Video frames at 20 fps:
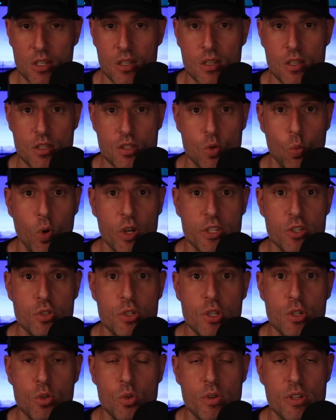So, what you
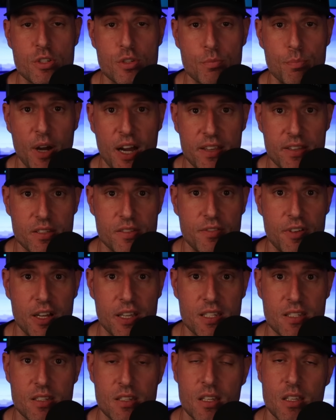do is you buy the
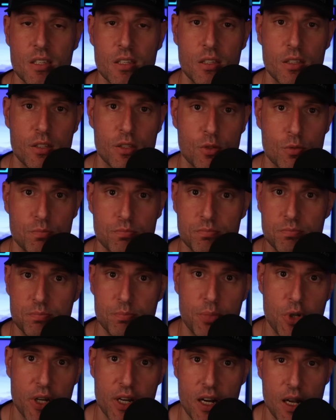device, you
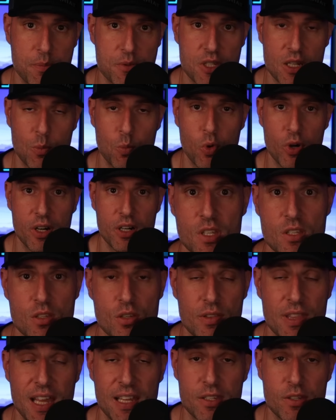put it up somewhere so
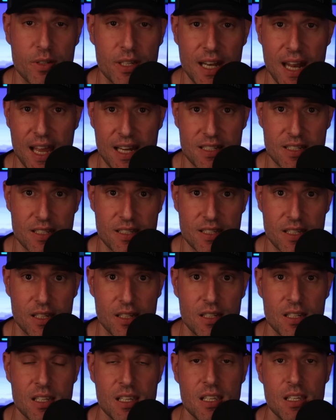that you can access it,
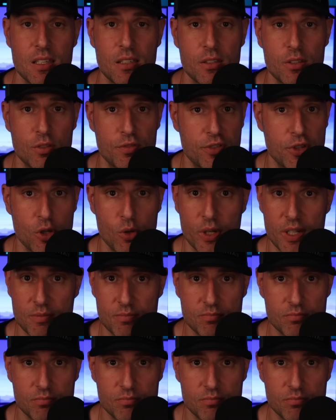you view it,